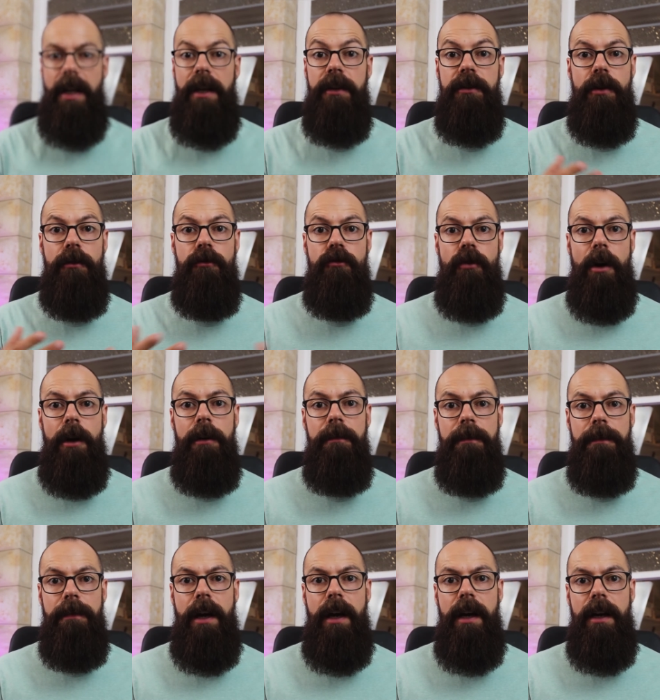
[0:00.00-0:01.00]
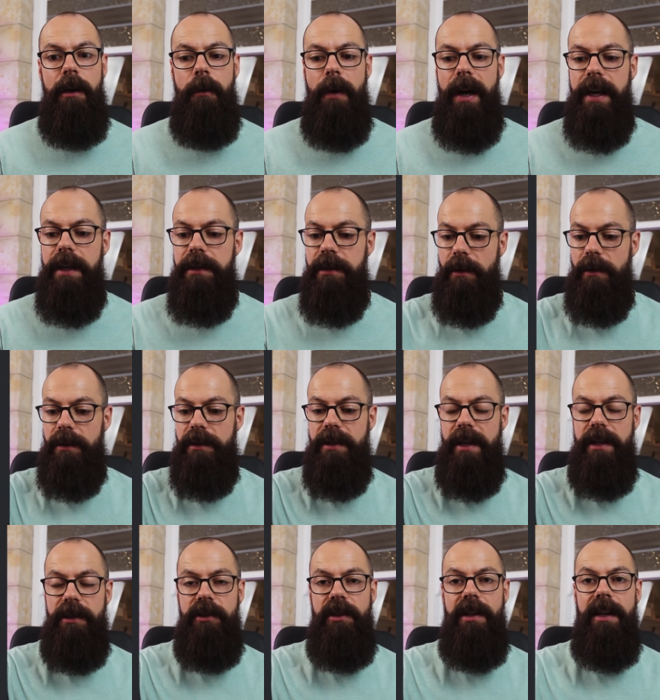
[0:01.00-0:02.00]
So drone flyaways are
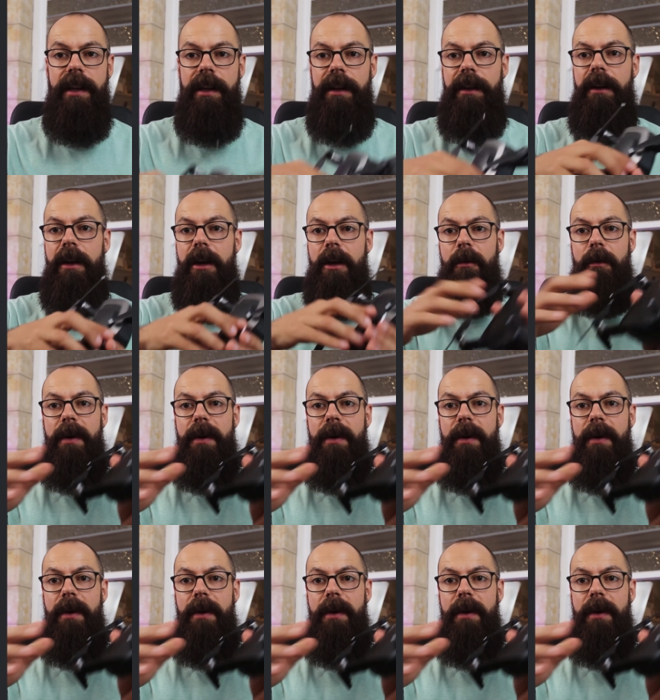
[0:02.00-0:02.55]
essentially